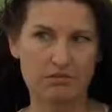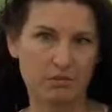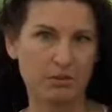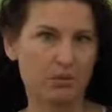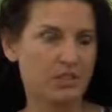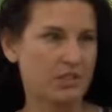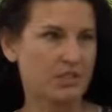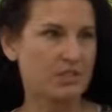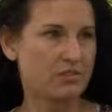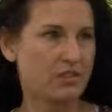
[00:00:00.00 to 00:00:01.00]
We want
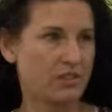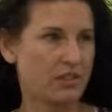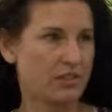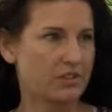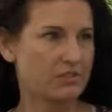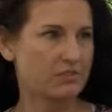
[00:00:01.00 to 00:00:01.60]
justice for our daughter.